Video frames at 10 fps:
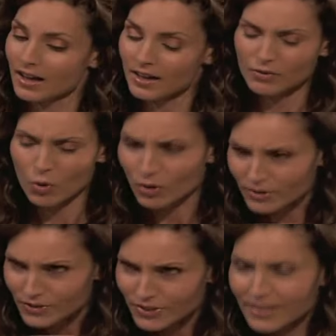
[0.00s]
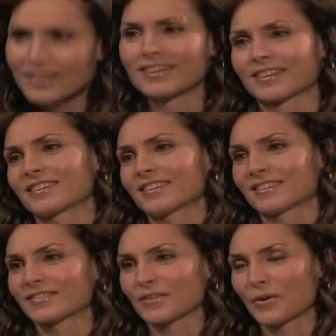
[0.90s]
Of course.
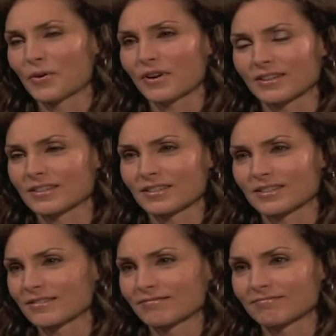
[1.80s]
Of course.